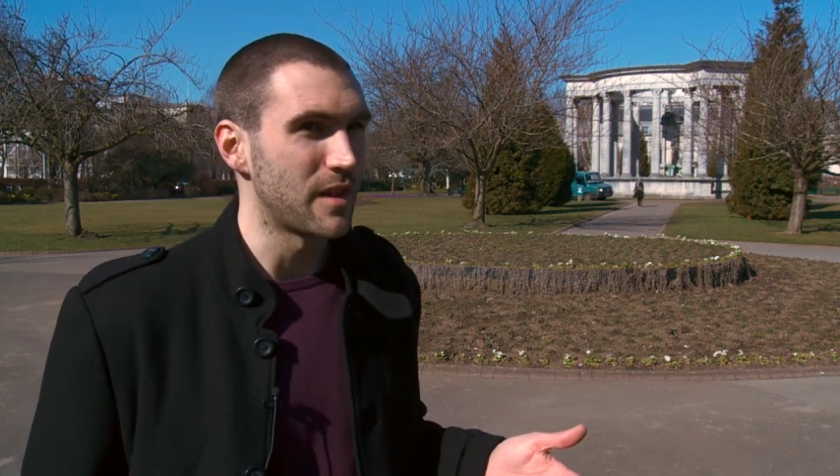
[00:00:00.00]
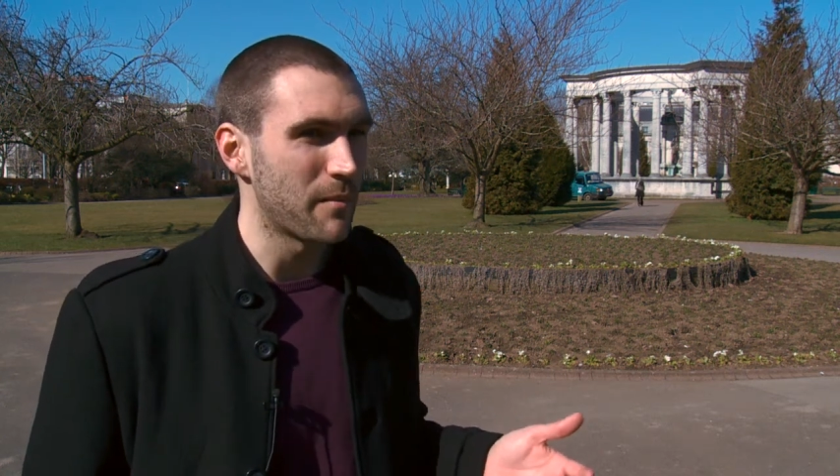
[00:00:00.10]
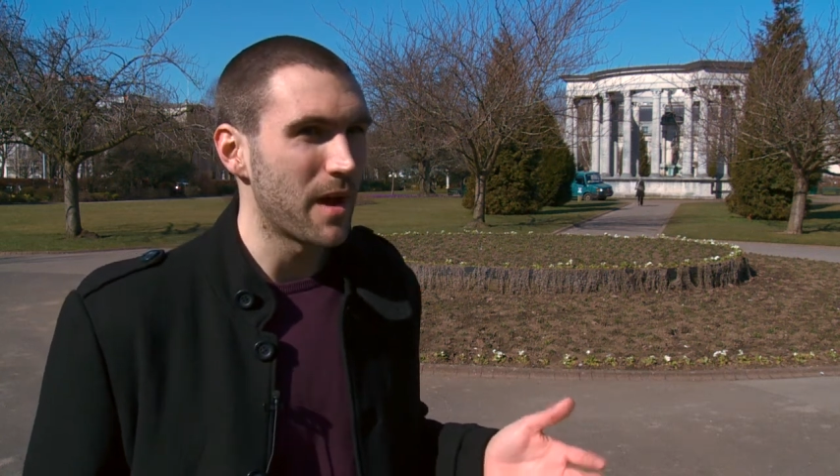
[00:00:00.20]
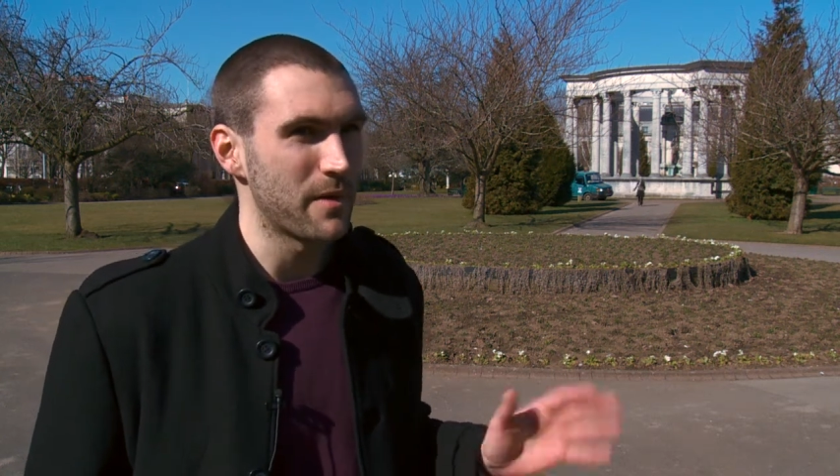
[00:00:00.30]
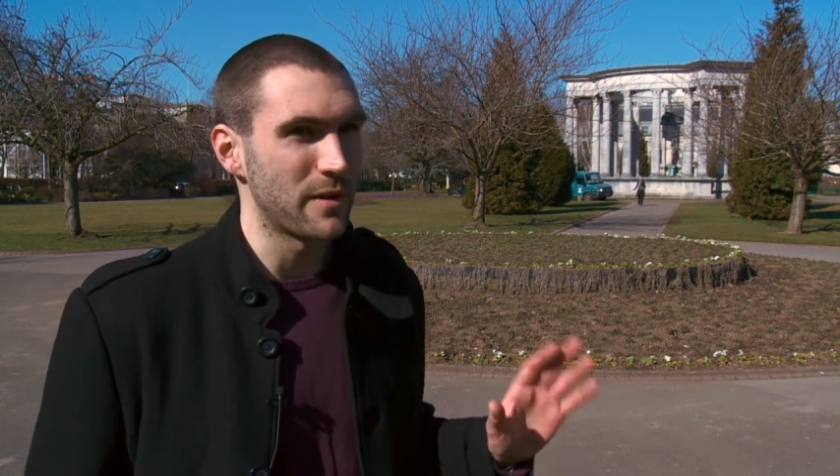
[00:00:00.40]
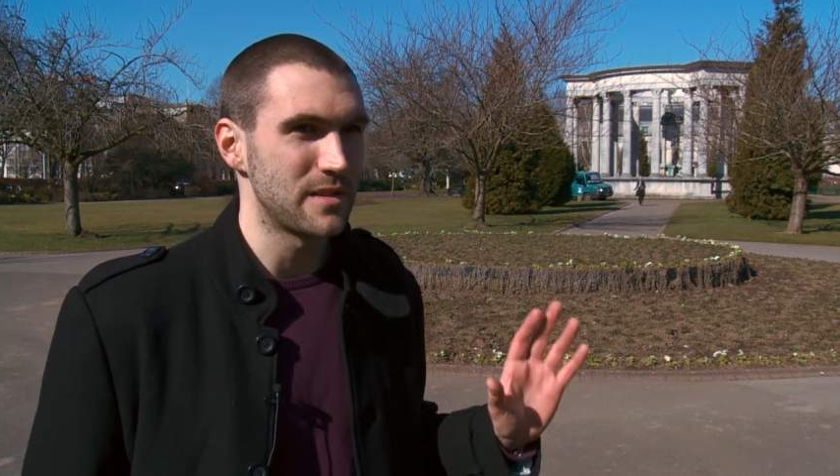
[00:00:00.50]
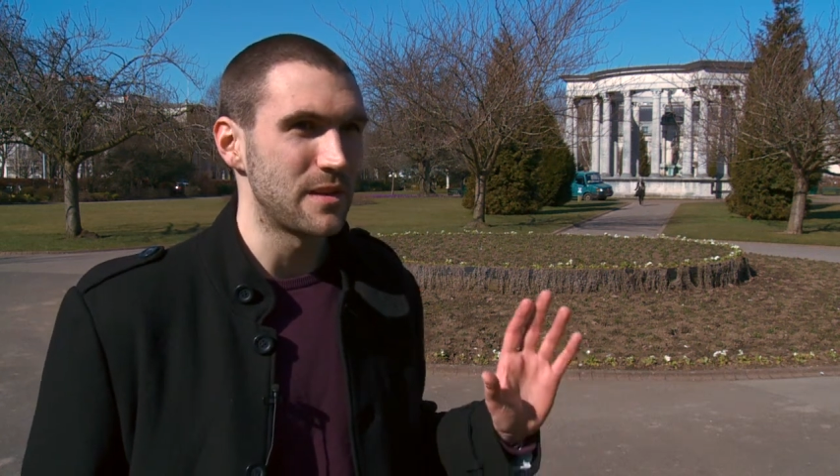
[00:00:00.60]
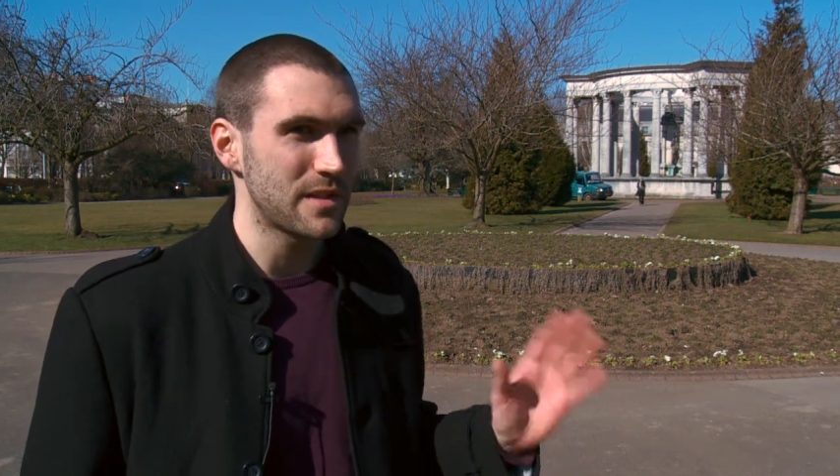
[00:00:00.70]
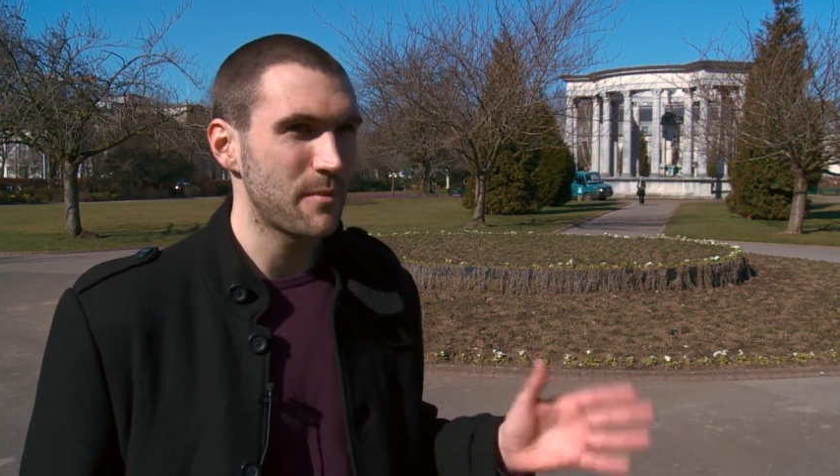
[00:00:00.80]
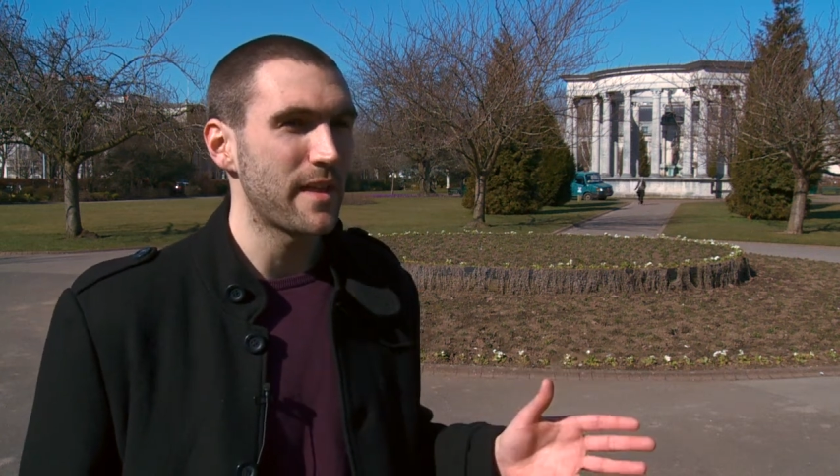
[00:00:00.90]
that might be able to
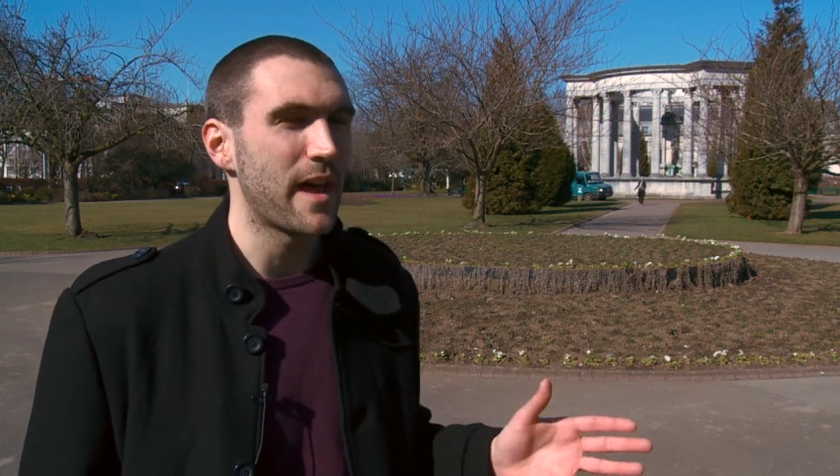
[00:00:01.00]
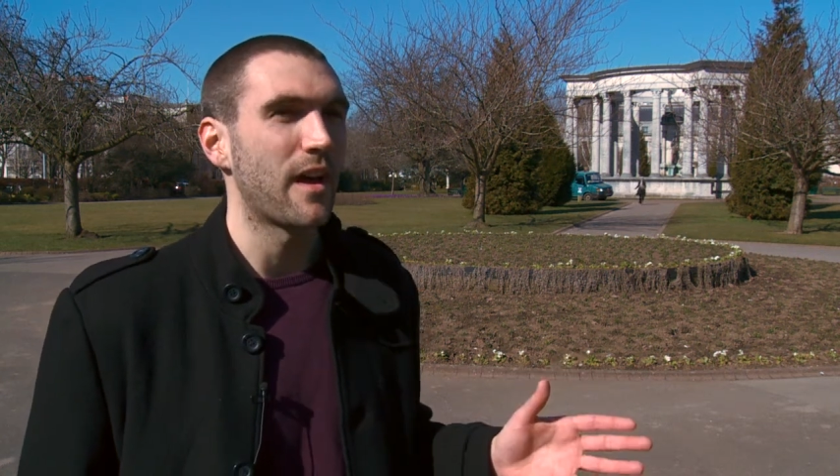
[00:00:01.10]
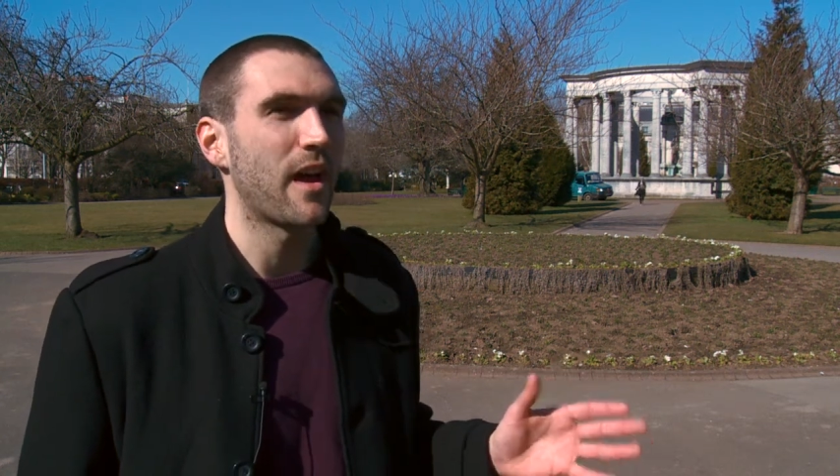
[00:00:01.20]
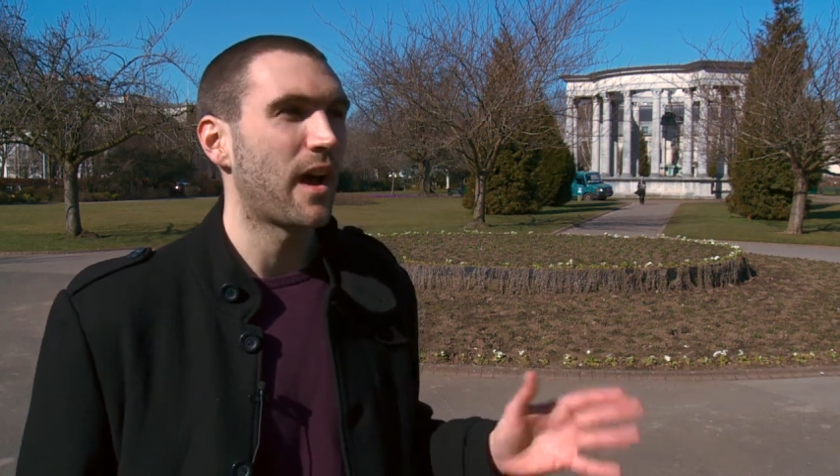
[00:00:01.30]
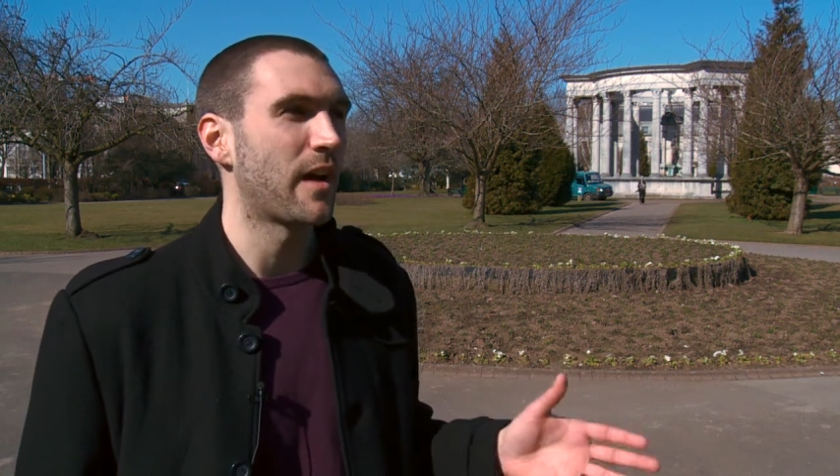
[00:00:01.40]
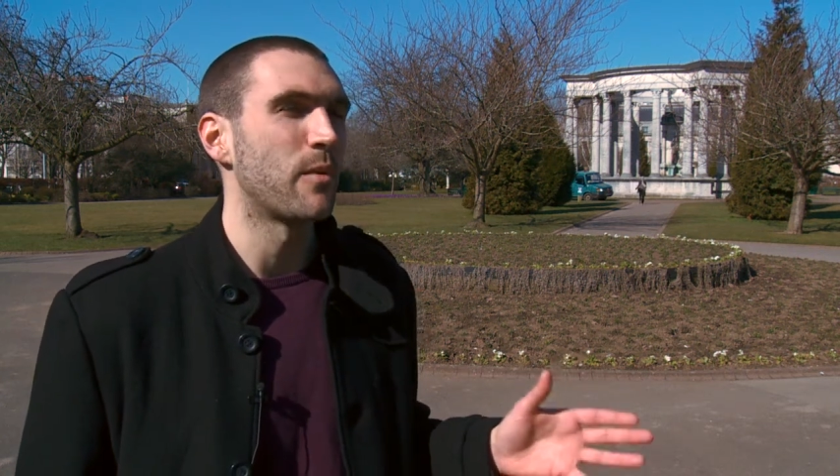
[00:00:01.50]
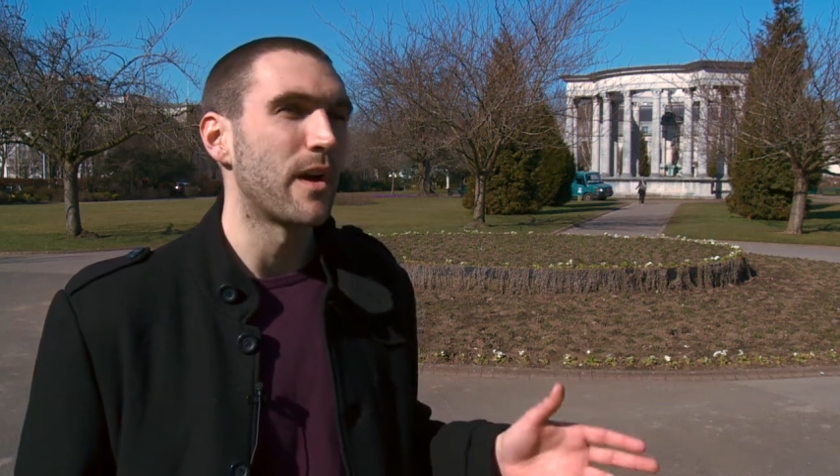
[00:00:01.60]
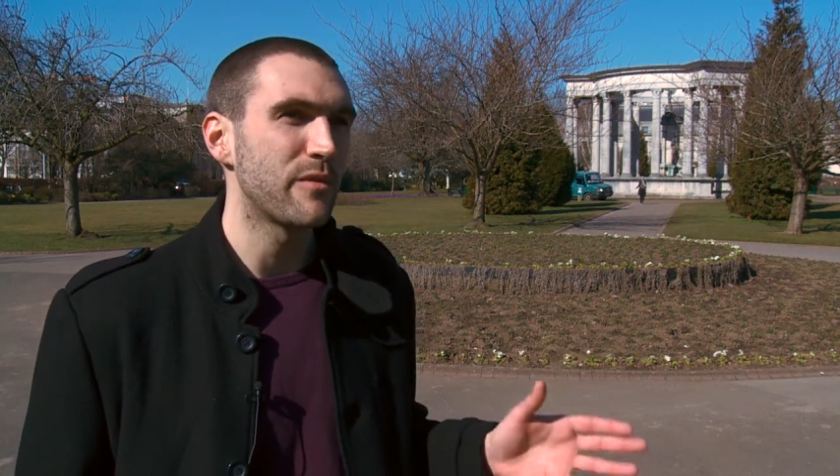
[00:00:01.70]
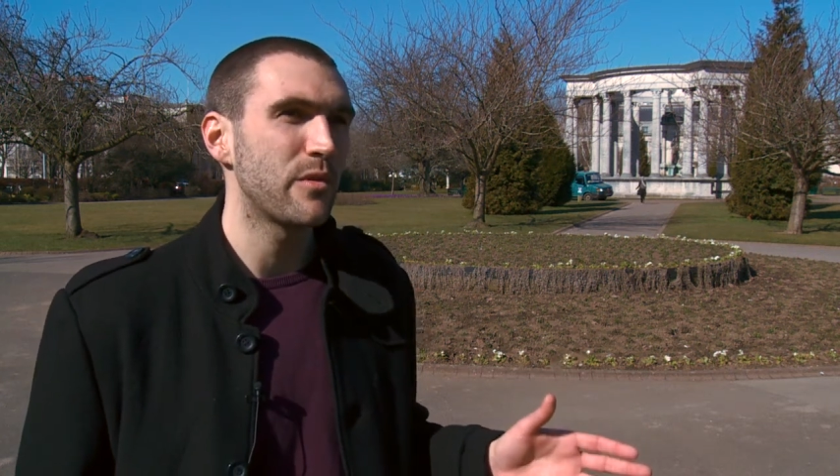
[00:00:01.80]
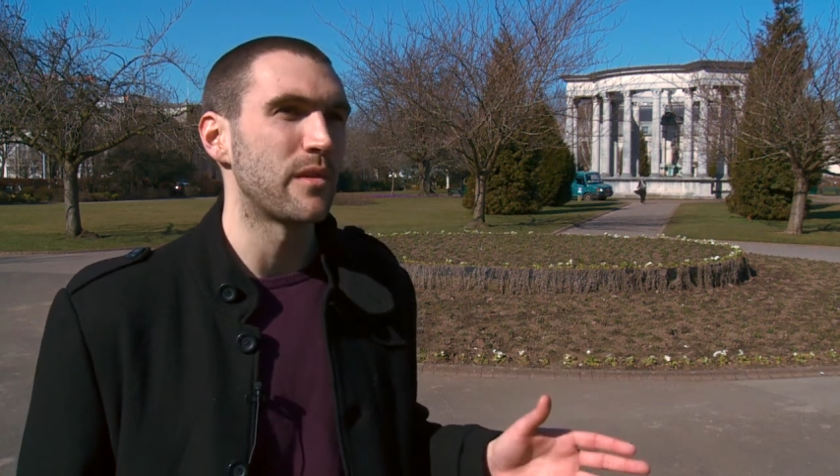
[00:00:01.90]
do some of that hard
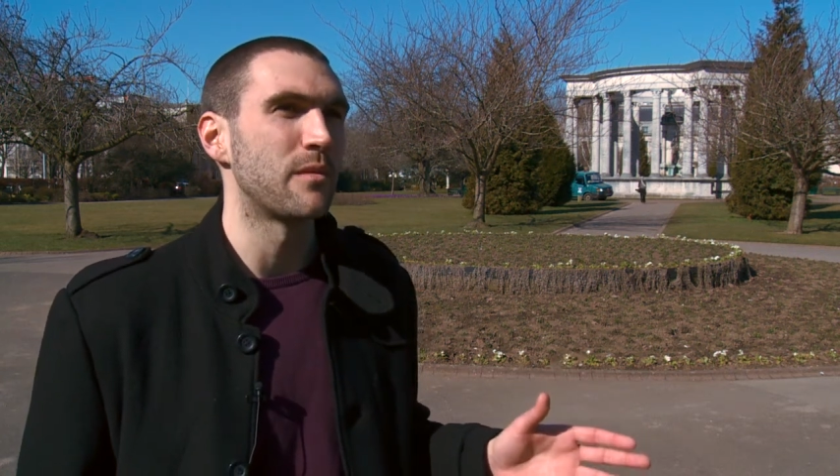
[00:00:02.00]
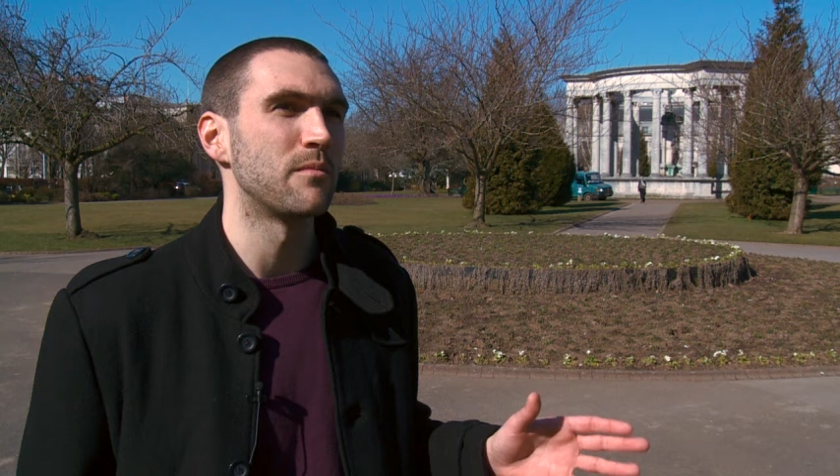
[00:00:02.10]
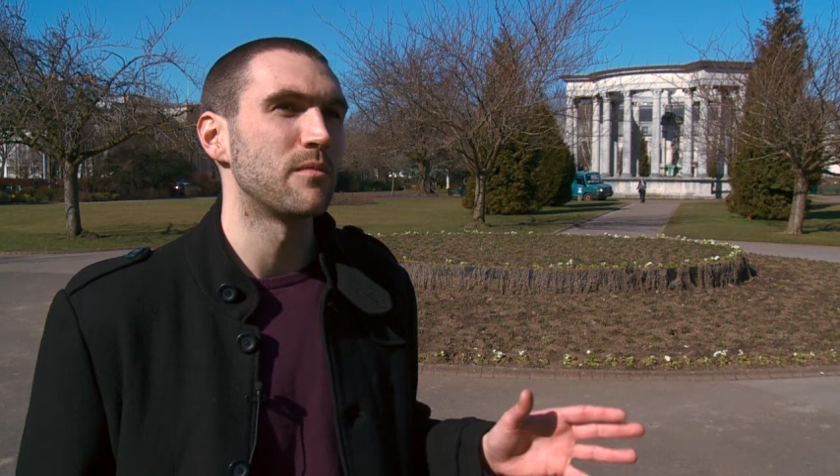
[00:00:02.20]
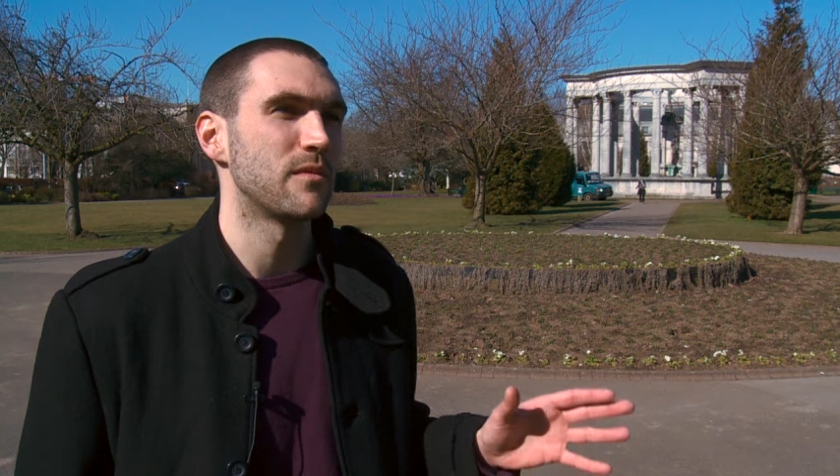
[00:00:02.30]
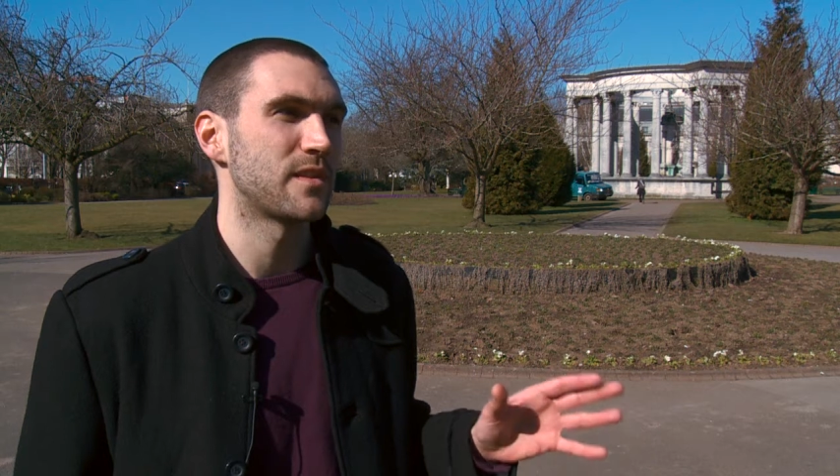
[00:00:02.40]
work for them